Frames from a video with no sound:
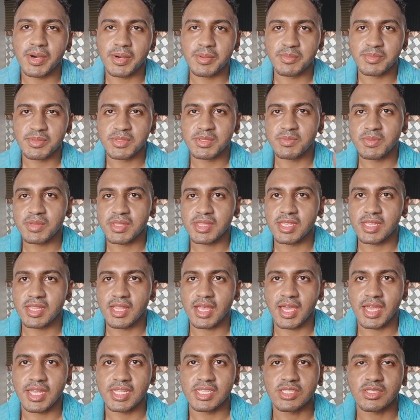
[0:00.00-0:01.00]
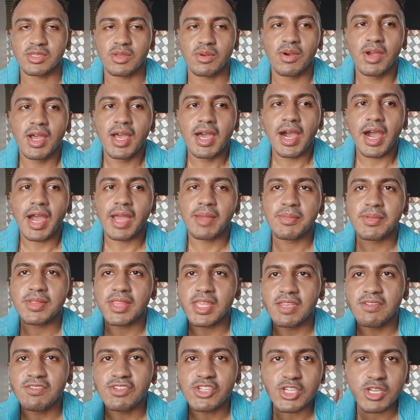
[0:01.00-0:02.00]
bumps, but the lines. So I
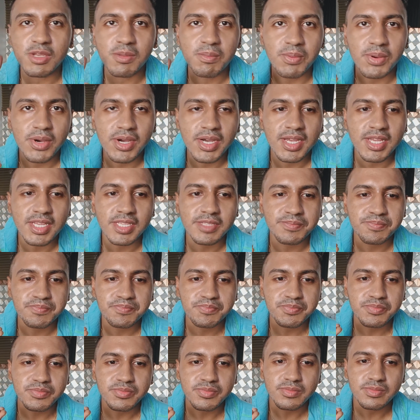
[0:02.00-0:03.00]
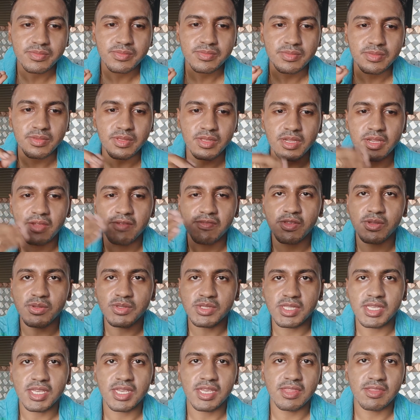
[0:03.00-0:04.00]
believe she put, if
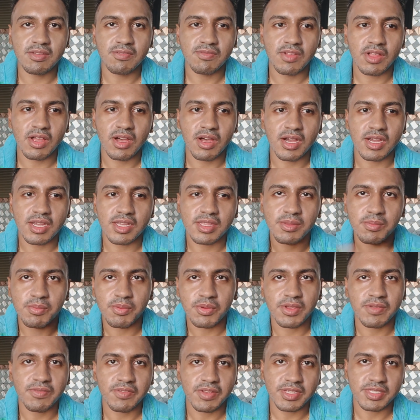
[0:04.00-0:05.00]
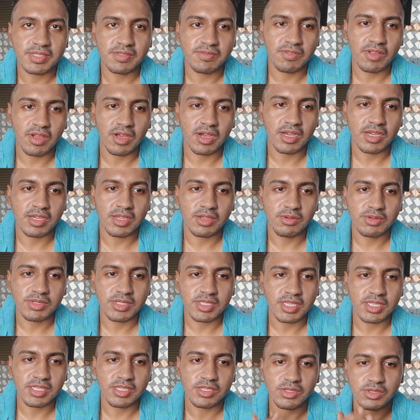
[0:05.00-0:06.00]
you see in the vlog, the previous vlog, you'll
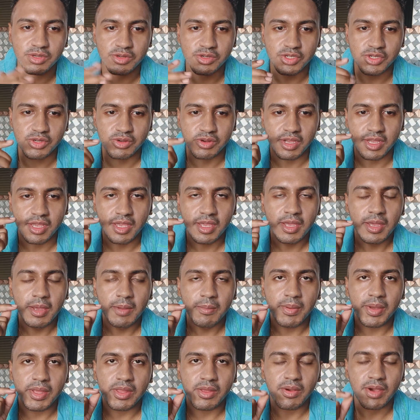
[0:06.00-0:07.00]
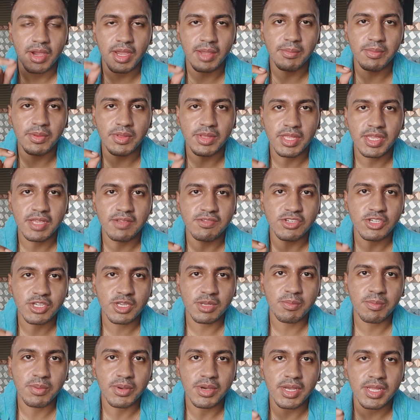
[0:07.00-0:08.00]
see the surgery. But I believe
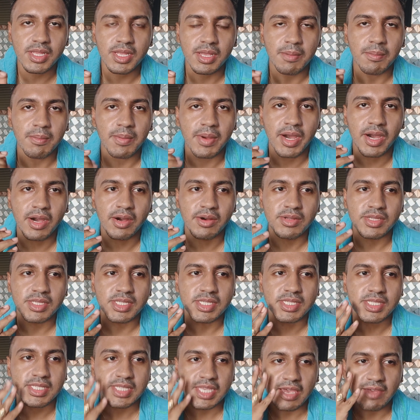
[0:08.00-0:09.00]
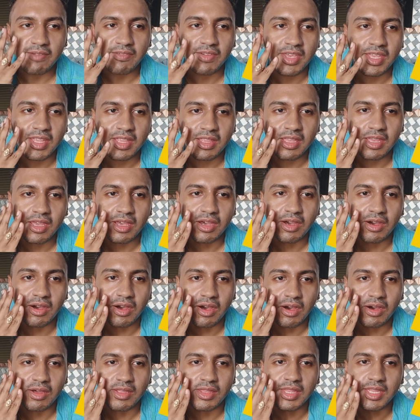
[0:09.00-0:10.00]
she put about 7
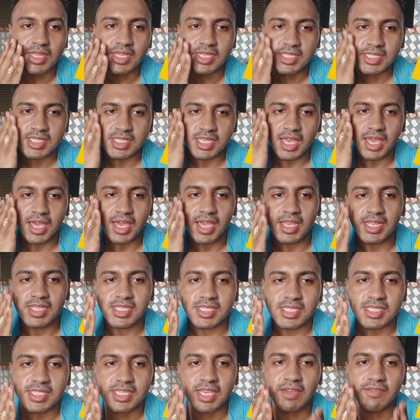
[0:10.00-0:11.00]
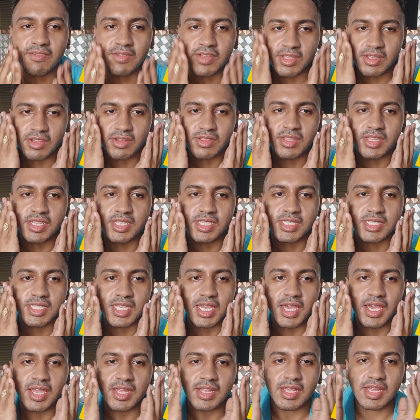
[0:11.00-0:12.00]
on this side, 7 on this
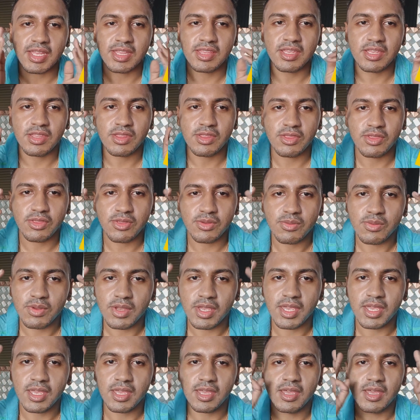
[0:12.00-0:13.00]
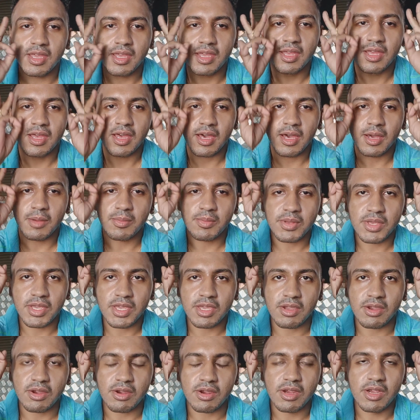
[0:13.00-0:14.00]
side, and then 3 up
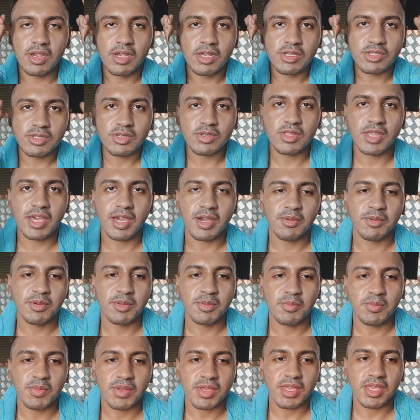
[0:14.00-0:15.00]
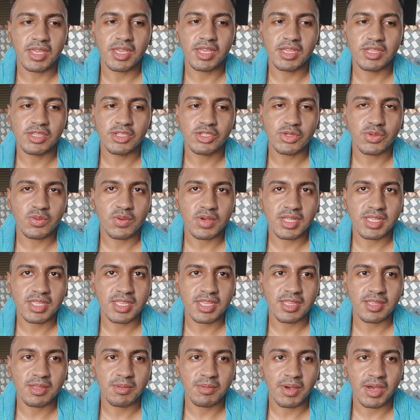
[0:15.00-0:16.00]
here. So that would be
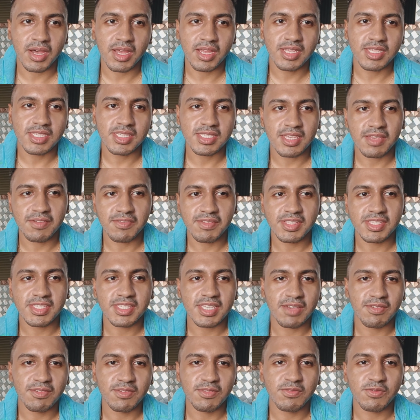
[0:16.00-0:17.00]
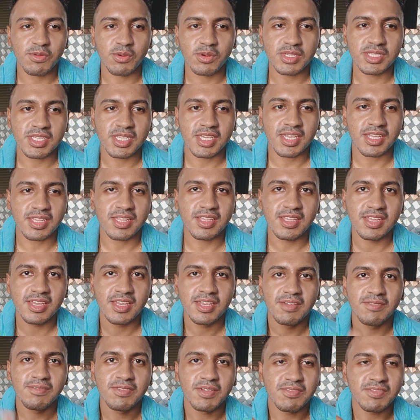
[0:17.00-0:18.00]
20, diba? 7, 7, 14,
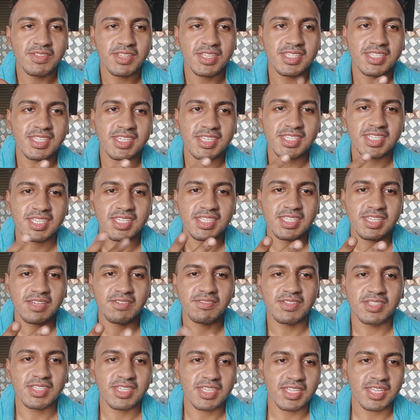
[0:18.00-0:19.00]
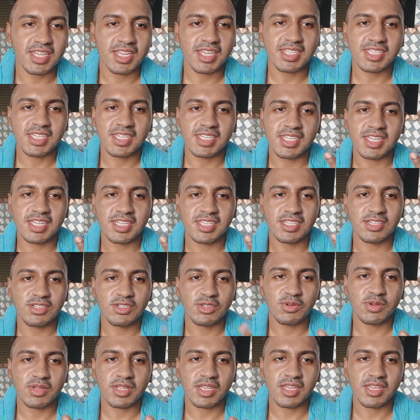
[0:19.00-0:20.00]
15, 16, 17, 18,
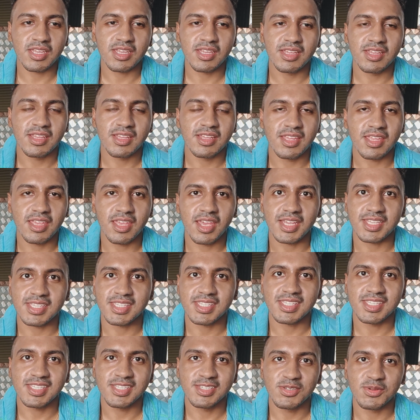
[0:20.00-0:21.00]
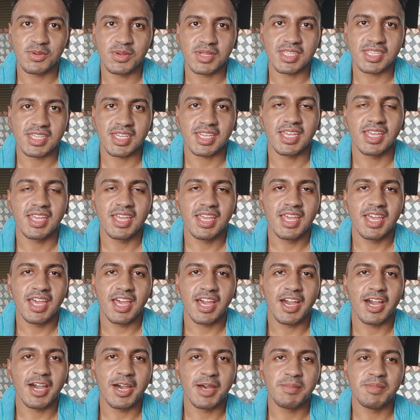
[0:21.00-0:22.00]
19, 20. Yes, 20.
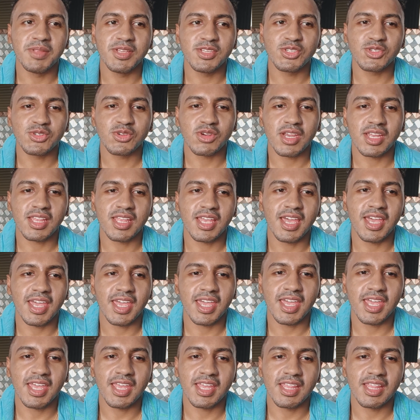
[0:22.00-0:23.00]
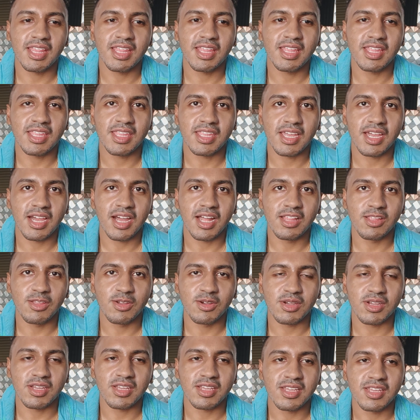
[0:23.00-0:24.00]
Let's try that in
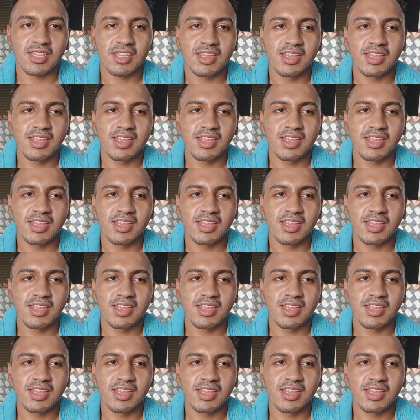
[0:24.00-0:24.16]
Tagalog.